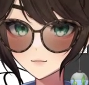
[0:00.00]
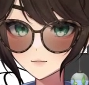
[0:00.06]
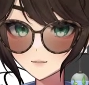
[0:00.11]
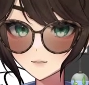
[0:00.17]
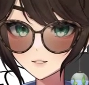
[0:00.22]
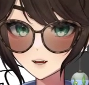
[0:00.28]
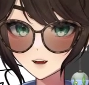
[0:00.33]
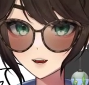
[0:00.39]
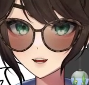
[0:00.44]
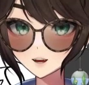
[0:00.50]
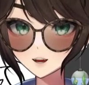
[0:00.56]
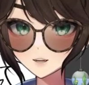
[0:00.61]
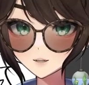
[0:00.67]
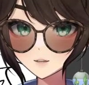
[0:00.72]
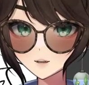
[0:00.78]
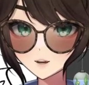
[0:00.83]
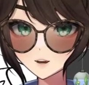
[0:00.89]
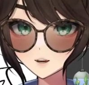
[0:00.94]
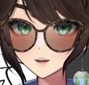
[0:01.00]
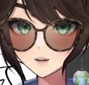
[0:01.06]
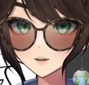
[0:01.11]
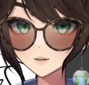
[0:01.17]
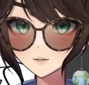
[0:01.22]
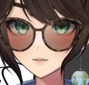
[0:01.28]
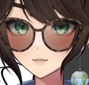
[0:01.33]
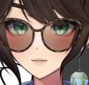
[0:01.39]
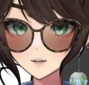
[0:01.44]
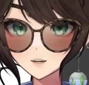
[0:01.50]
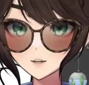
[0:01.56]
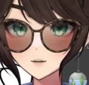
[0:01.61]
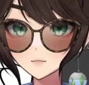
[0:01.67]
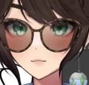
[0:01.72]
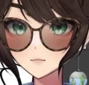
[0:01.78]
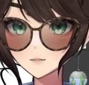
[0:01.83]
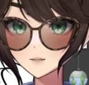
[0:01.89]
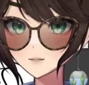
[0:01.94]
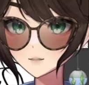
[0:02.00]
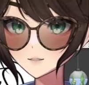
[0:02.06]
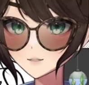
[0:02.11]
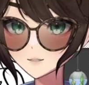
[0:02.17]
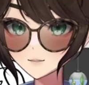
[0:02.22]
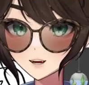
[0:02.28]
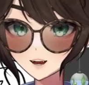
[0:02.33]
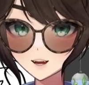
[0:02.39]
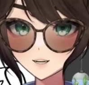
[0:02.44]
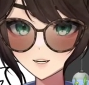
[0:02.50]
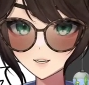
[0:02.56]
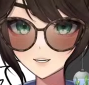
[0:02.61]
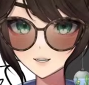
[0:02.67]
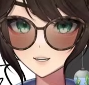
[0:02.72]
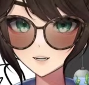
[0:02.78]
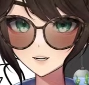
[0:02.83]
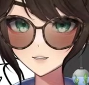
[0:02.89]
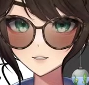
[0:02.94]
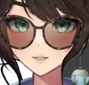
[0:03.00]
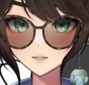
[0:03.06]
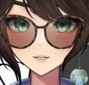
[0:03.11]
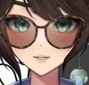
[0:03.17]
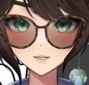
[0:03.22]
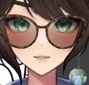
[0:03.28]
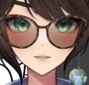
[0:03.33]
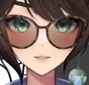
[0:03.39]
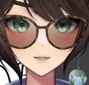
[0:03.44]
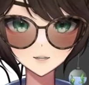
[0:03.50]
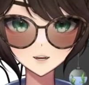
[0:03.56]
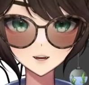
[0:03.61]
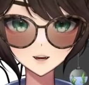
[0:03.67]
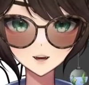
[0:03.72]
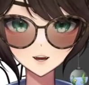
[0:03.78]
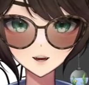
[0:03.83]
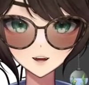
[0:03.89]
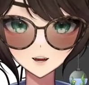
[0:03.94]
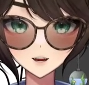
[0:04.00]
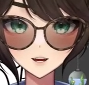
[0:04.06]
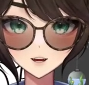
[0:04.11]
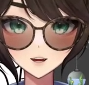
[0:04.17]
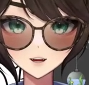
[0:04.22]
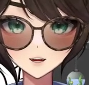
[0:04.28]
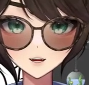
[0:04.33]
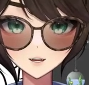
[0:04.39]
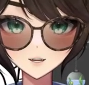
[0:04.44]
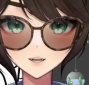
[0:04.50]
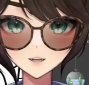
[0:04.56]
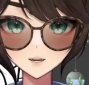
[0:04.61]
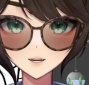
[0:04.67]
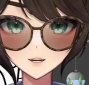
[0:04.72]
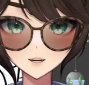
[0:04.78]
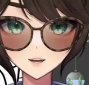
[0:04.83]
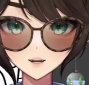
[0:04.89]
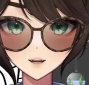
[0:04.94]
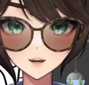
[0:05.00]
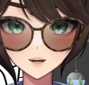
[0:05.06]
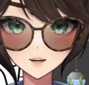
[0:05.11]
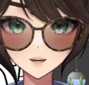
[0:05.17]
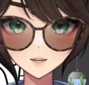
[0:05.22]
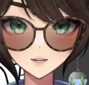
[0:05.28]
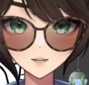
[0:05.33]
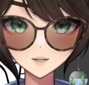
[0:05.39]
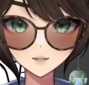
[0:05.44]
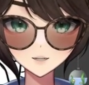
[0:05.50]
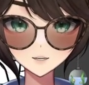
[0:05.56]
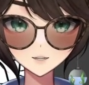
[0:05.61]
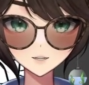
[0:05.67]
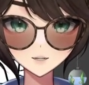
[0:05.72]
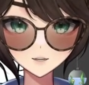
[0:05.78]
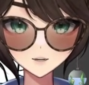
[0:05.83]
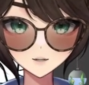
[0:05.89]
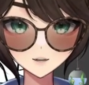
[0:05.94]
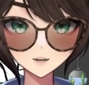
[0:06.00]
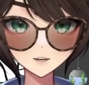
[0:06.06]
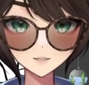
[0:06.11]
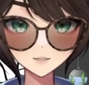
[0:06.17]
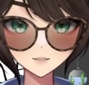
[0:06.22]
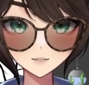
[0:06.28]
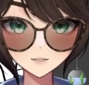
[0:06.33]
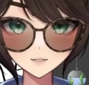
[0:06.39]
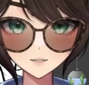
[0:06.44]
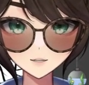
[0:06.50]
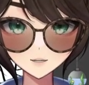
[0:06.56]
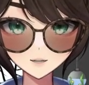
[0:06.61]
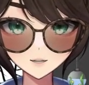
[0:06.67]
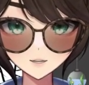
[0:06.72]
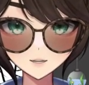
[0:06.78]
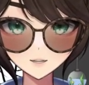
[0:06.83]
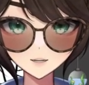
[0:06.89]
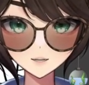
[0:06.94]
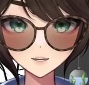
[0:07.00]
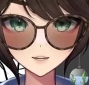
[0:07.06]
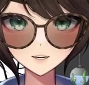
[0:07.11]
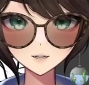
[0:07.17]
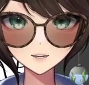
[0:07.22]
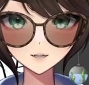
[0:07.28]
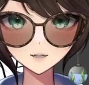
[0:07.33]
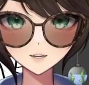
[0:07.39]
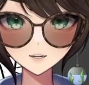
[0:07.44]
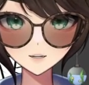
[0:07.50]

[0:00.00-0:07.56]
Yeah, I think once we're done with this section, we just go and clean up the edges so the next areas don't get affected too much. Like this girl's